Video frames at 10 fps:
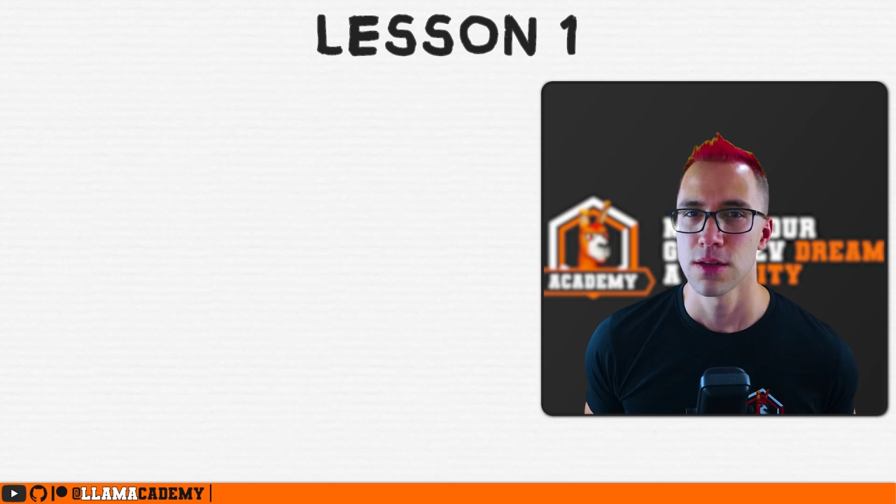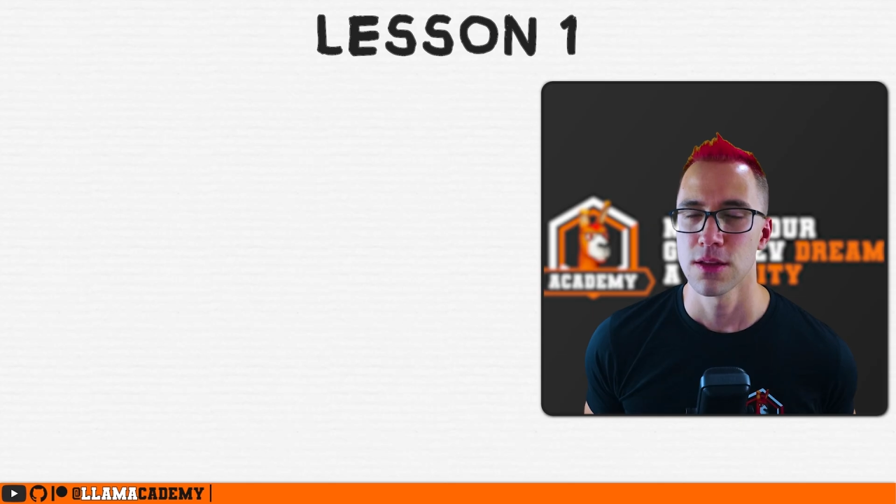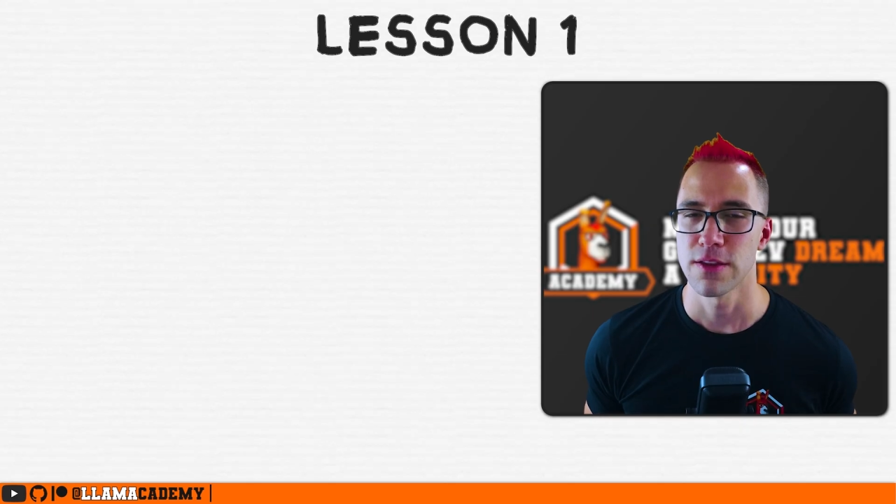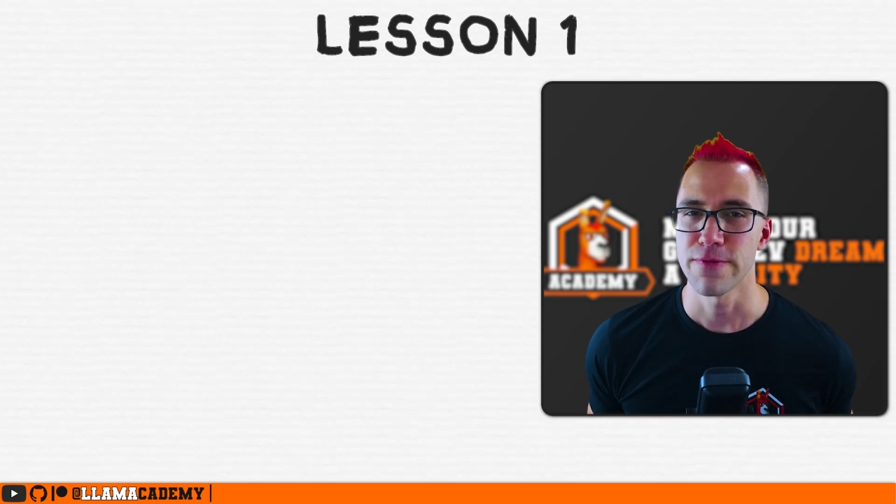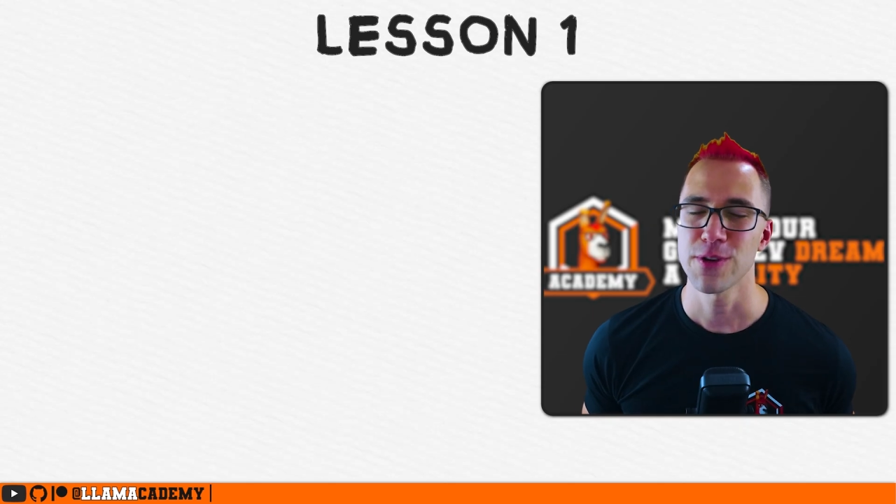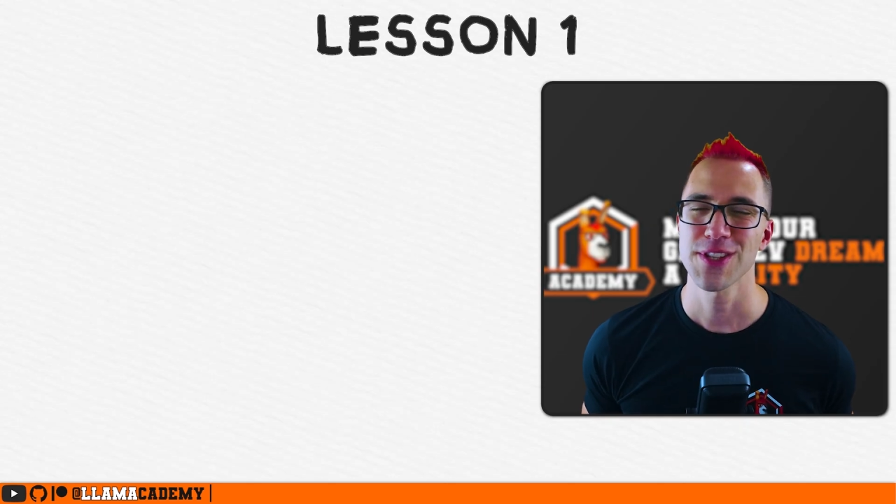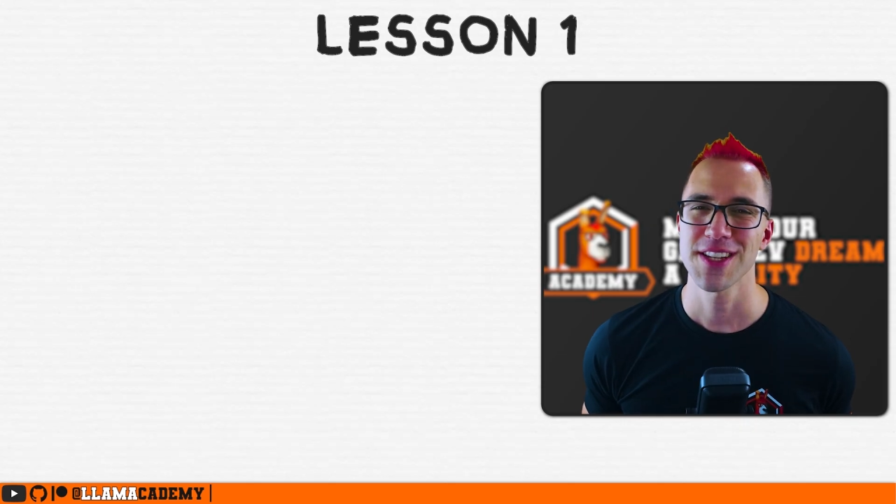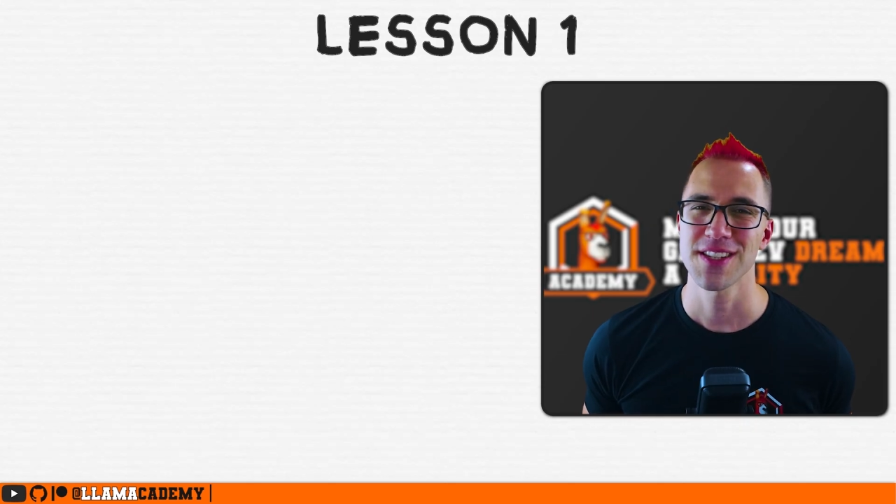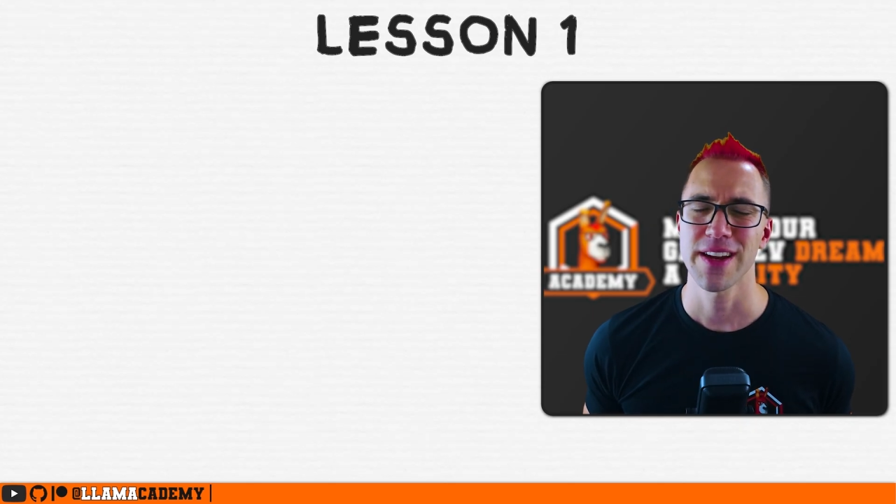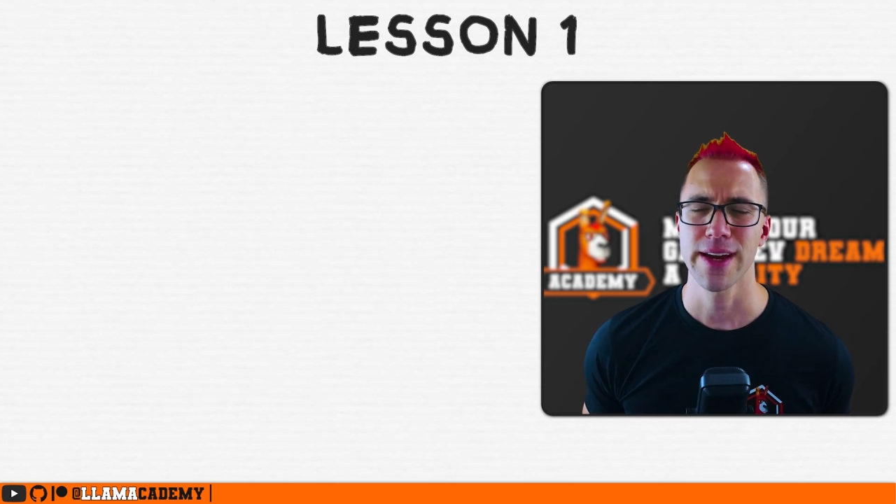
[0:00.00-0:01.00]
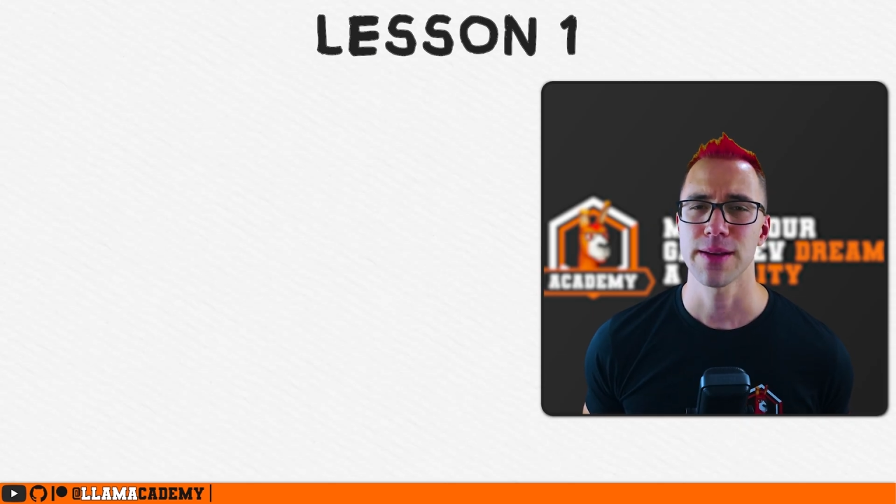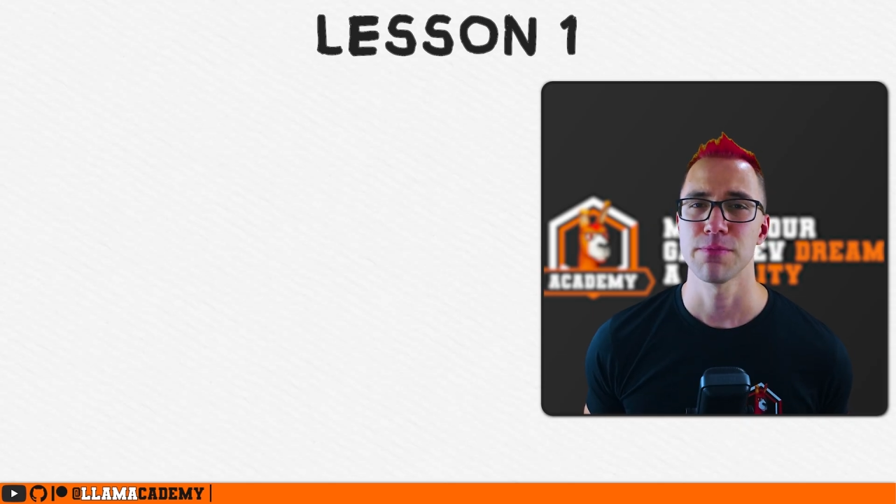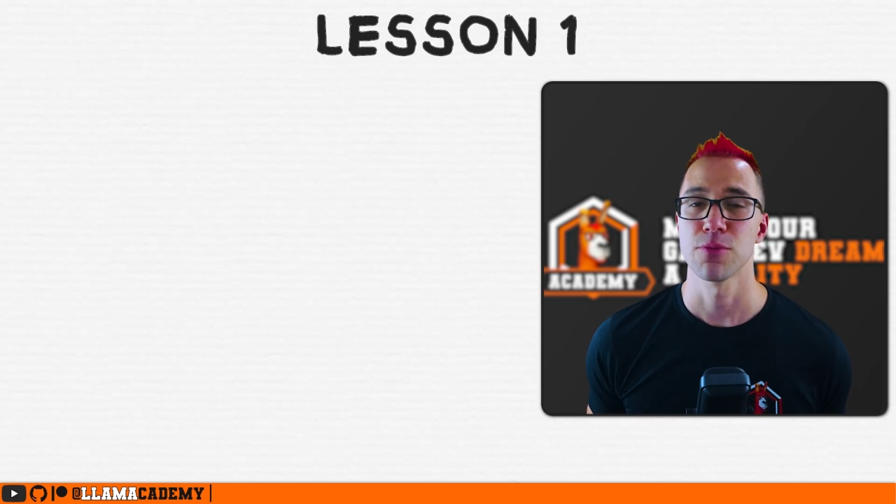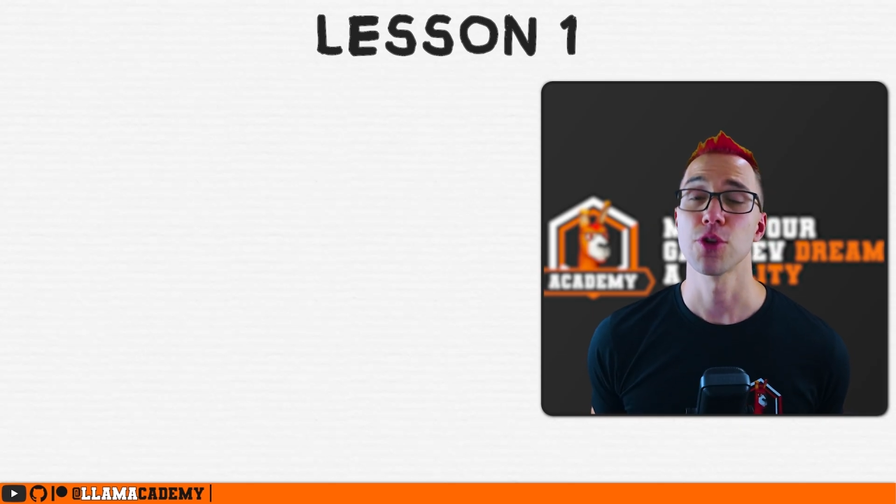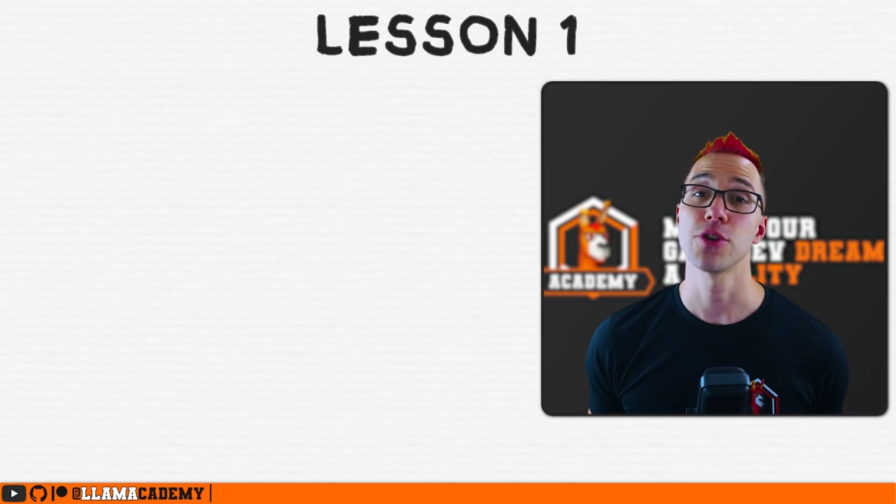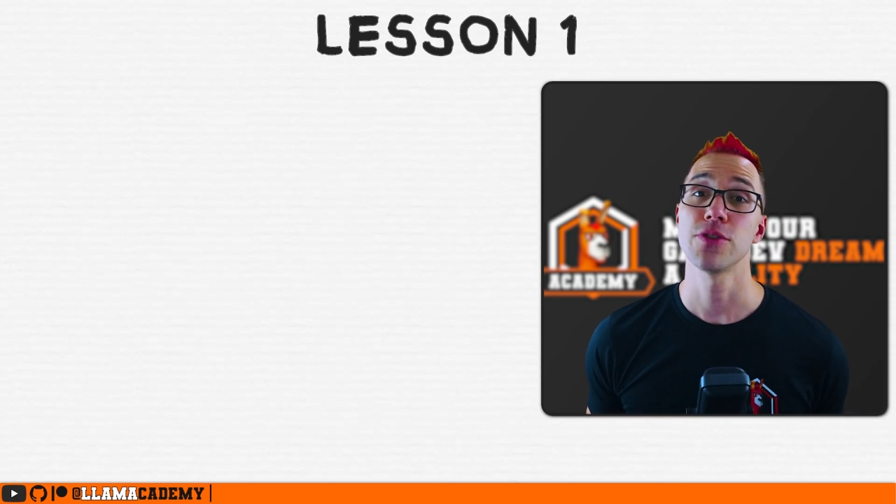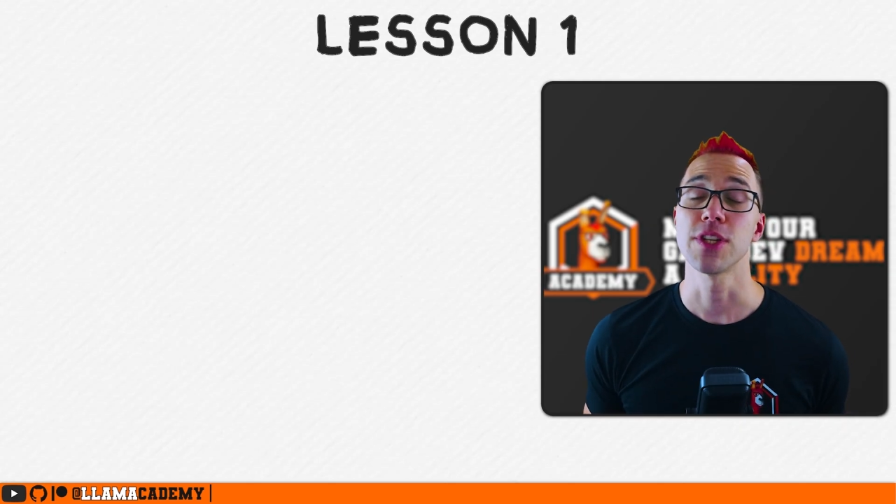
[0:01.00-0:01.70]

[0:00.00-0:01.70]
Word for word: The first lesson I learned